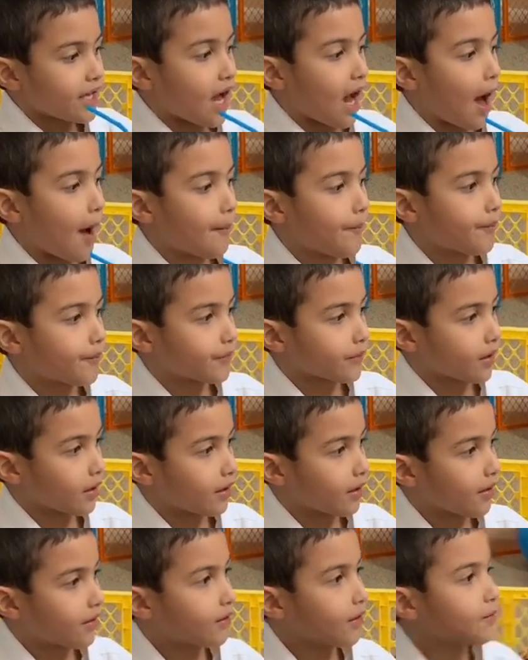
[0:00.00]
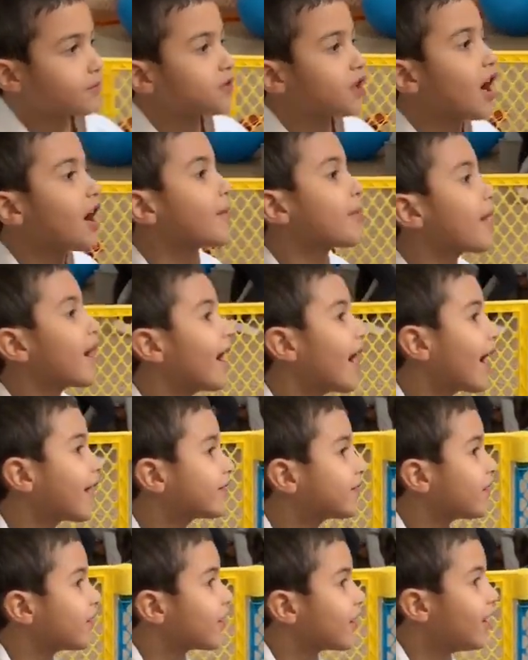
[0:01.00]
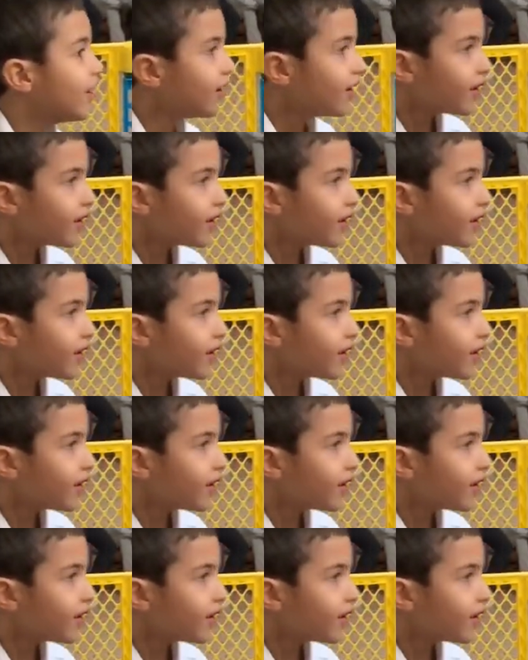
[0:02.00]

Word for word: gotta change Sissy's diaper first. Sometimes I had to